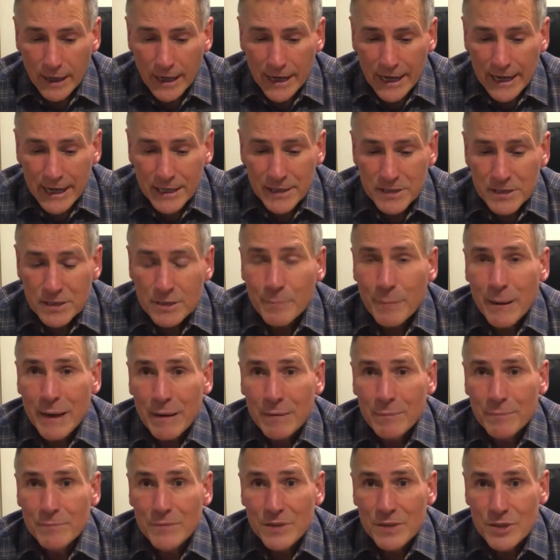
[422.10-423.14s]
It's
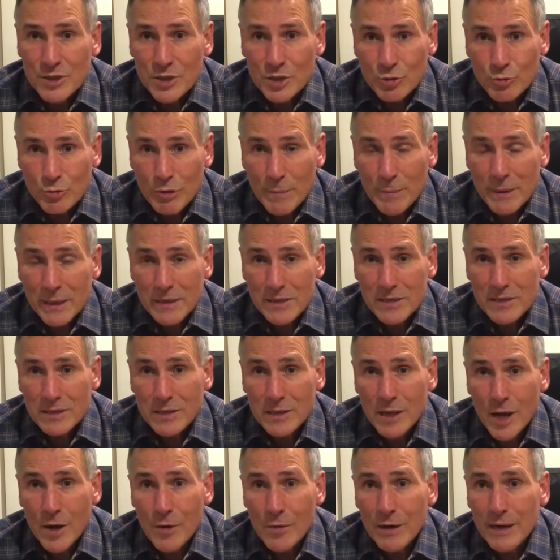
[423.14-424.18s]
about swimming
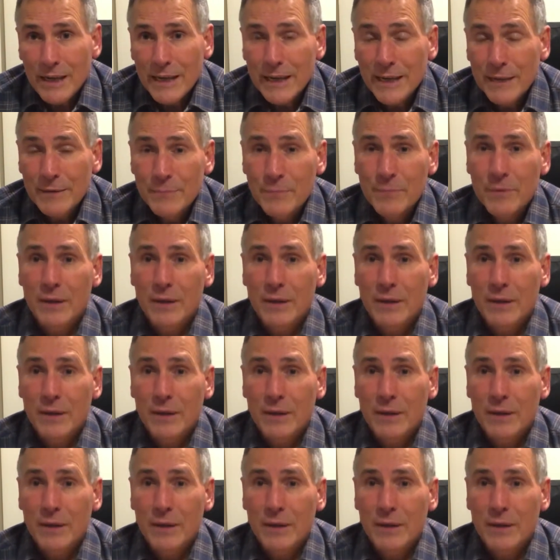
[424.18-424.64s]
slowly,